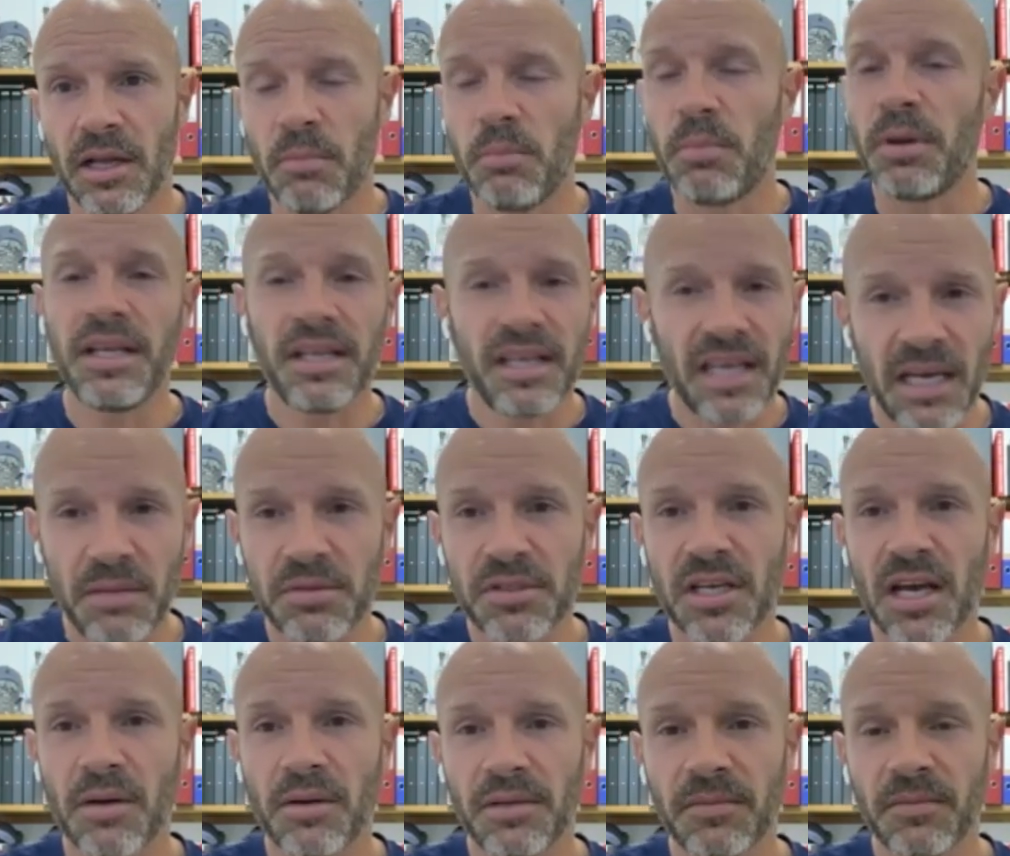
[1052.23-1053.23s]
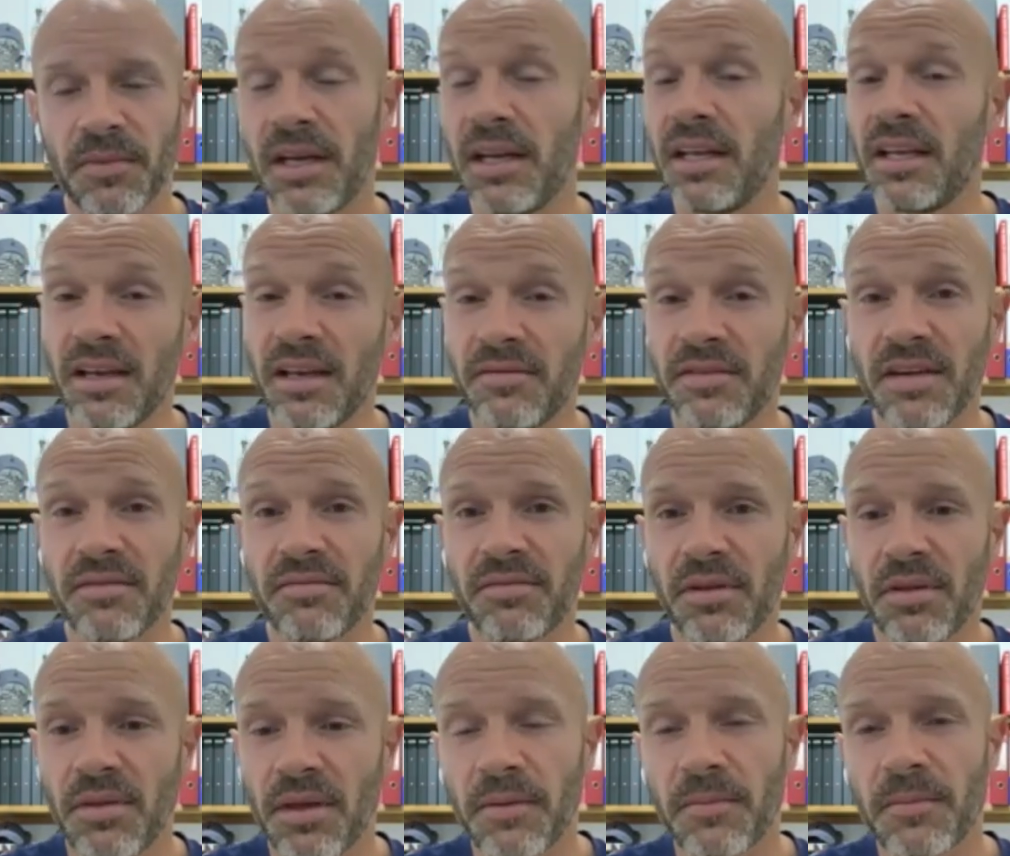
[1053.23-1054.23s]
But he keeps going and he gives
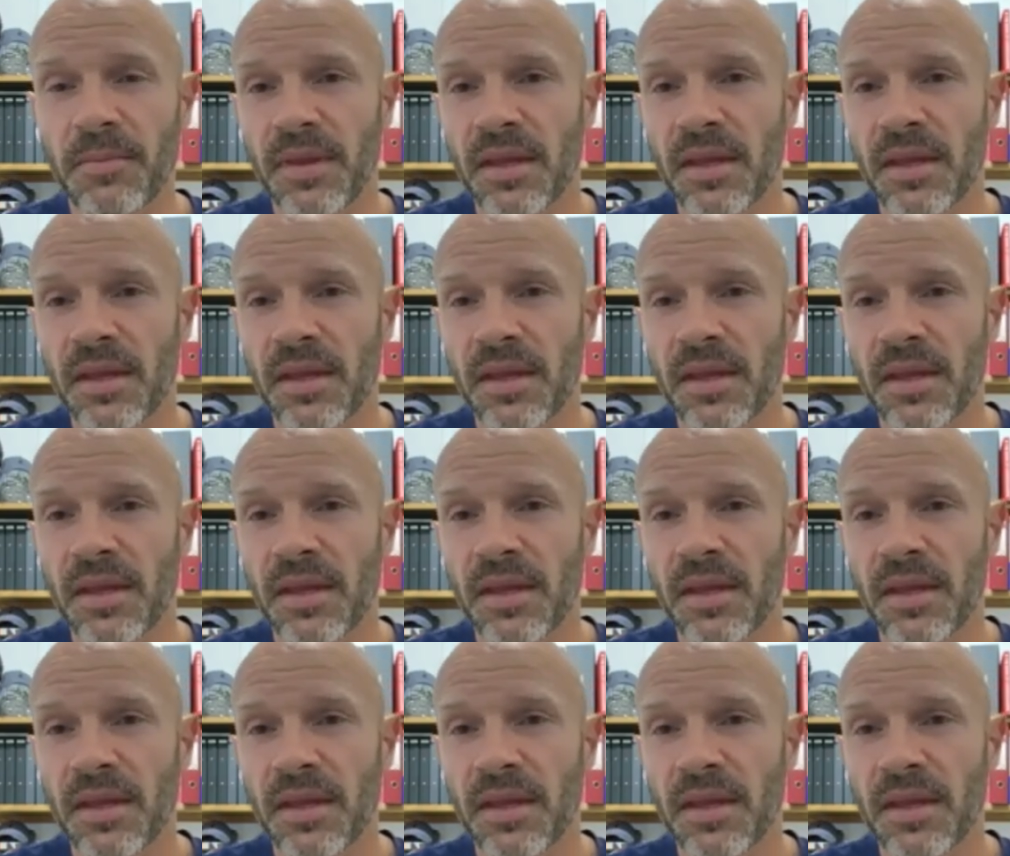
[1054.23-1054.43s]
everything.